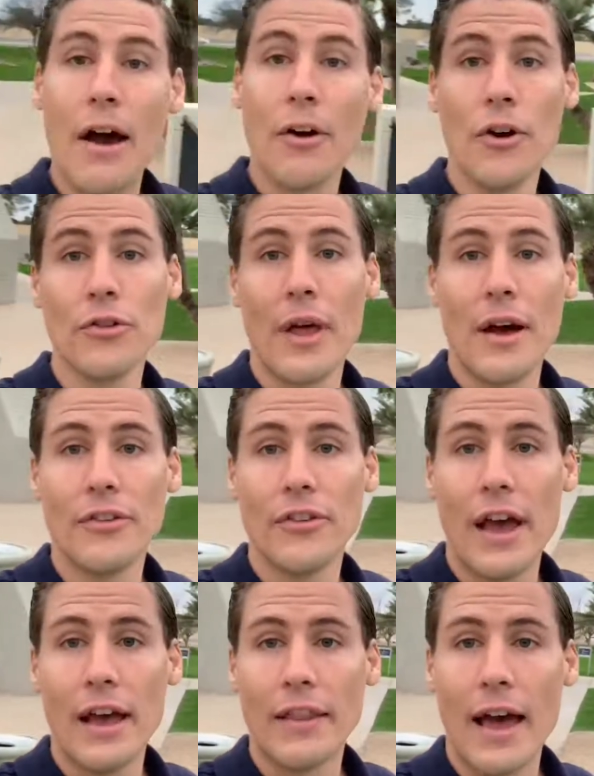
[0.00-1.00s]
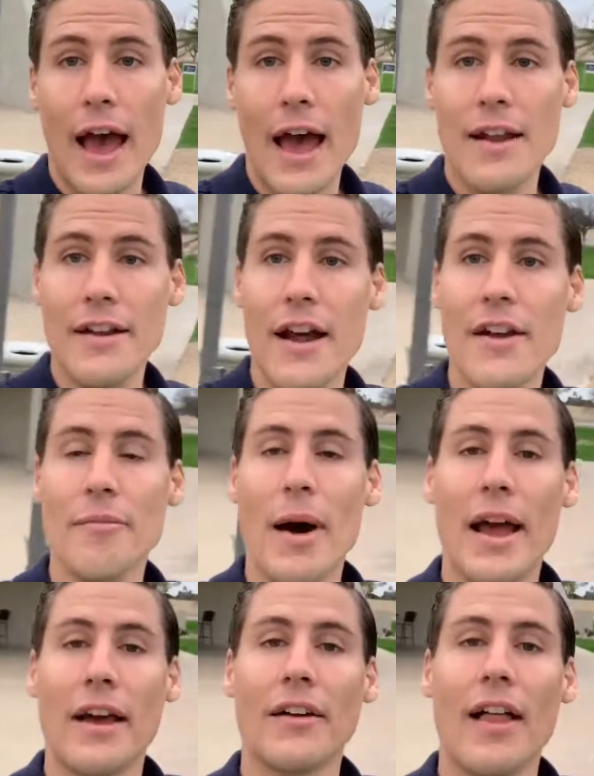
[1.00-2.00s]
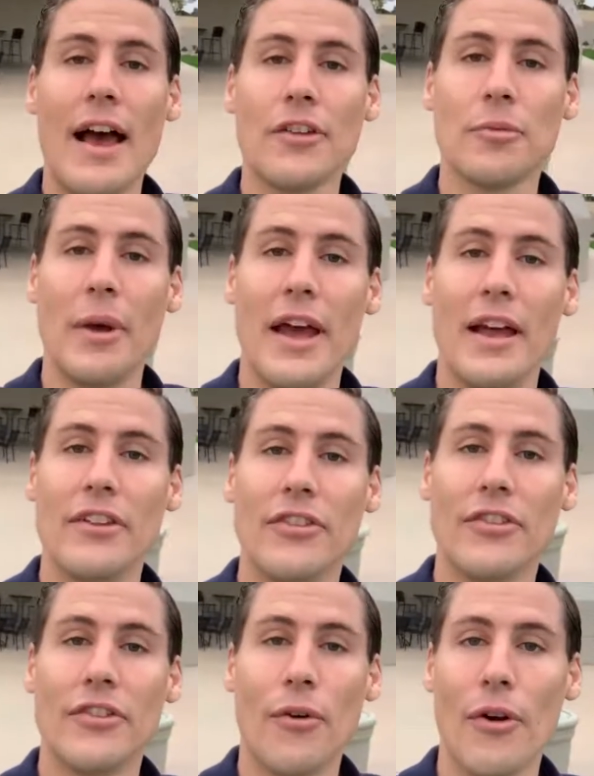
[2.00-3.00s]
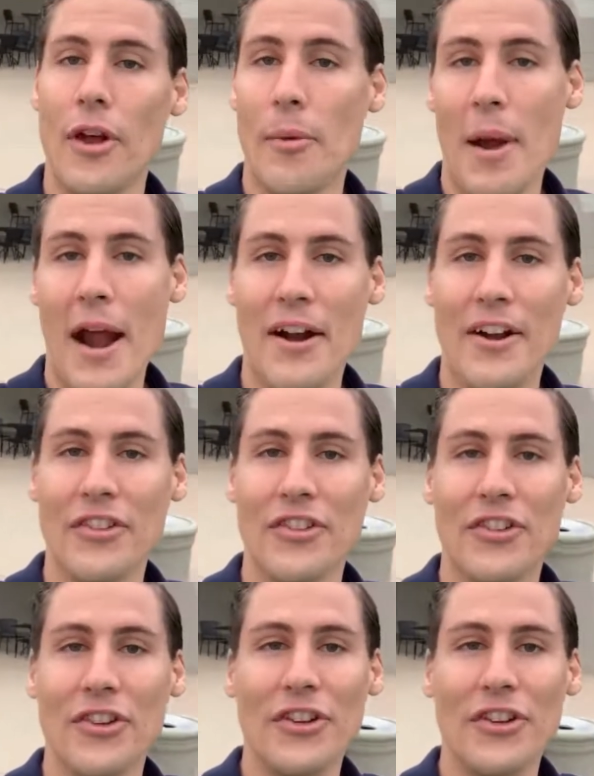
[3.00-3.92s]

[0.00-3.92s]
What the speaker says: it goes without saying that none of my classmates or their parents